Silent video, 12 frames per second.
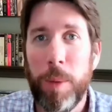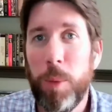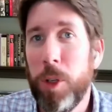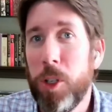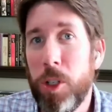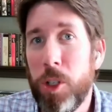
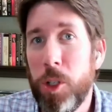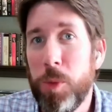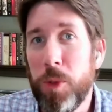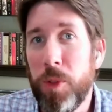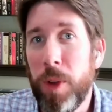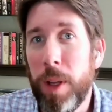Which should you
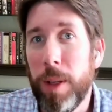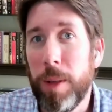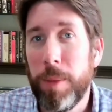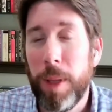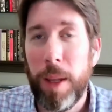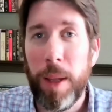
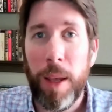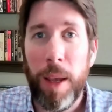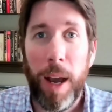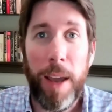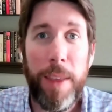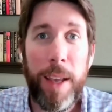prefer?
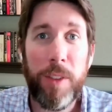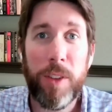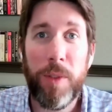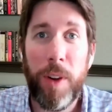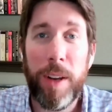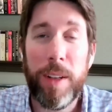I think it's
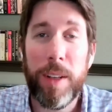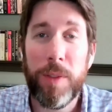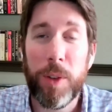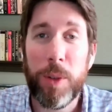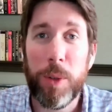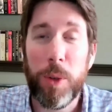a very
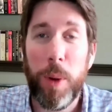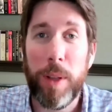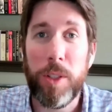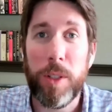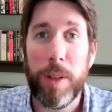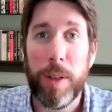difficult
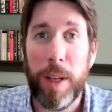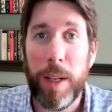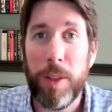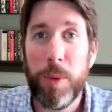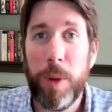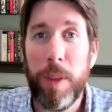question, and
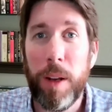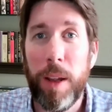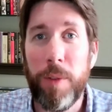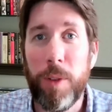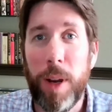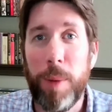it's one that
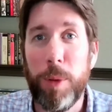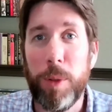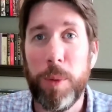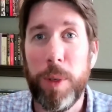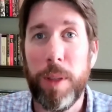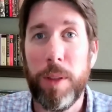I've
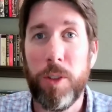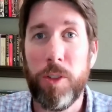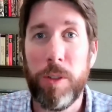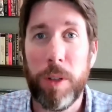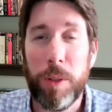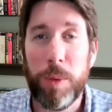grappled with and
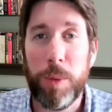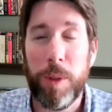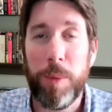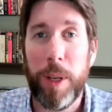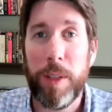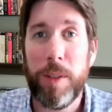struggled
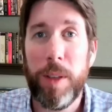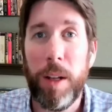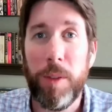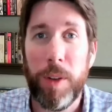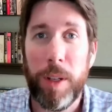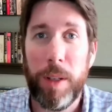with
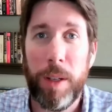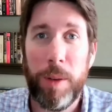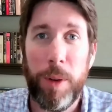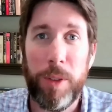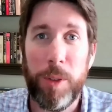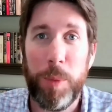myself. I
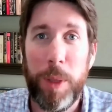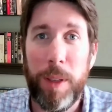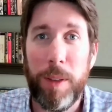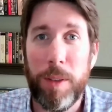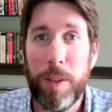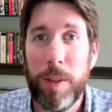wrote a
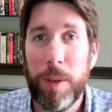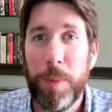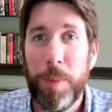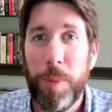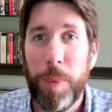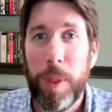piece
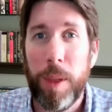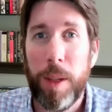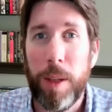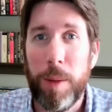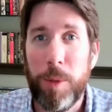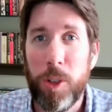
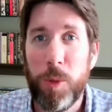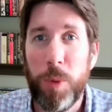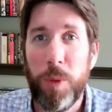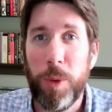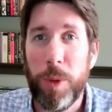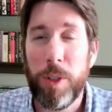just
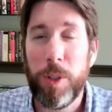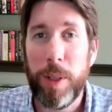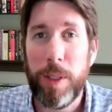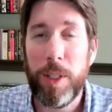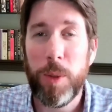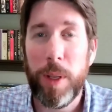before the
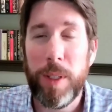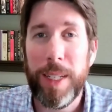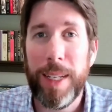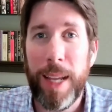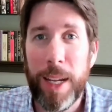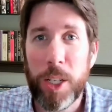
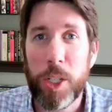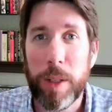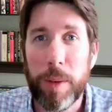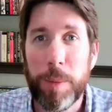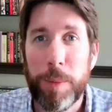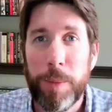2020
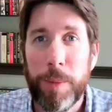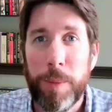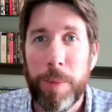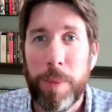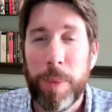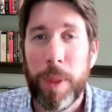election
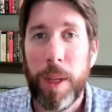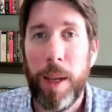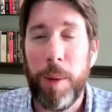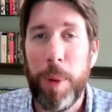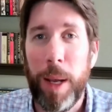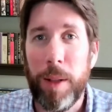
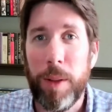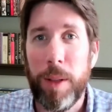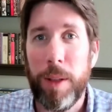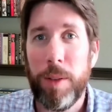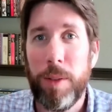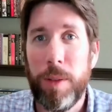about
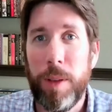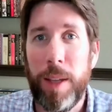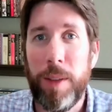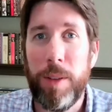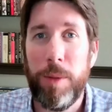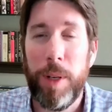this
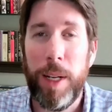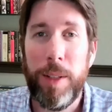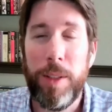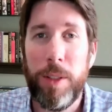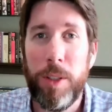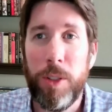as it
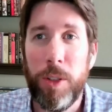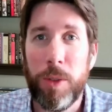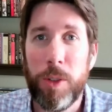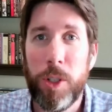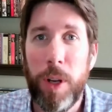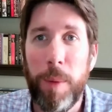related to
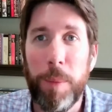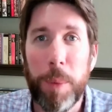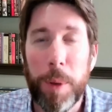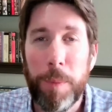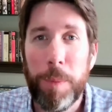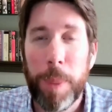Donald Trump.